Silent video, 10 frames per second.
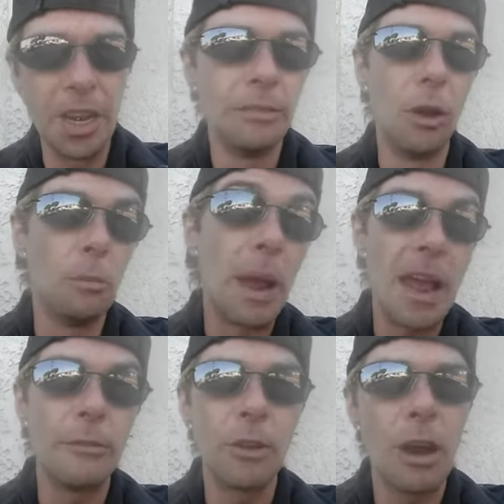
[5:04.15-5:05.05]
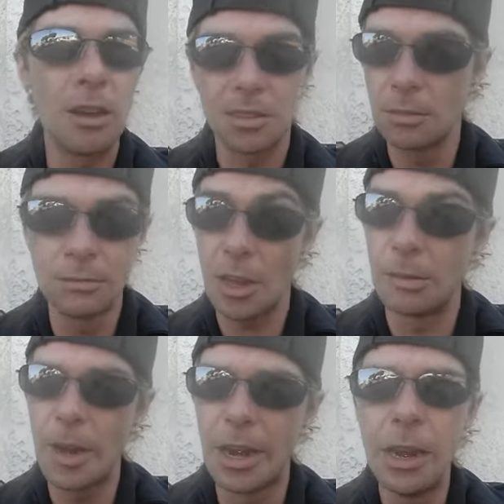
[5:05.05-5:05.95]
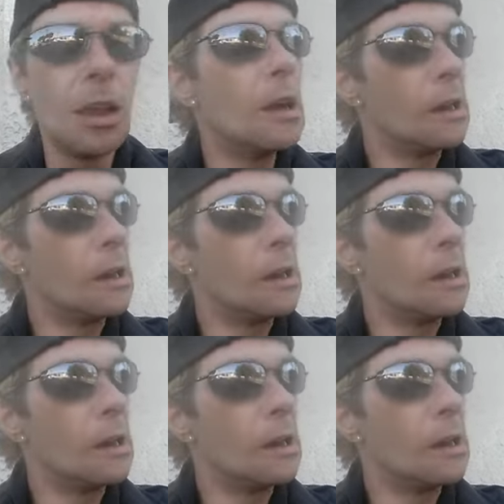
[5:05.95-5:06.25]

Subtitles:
even though it may have cost a ton of money.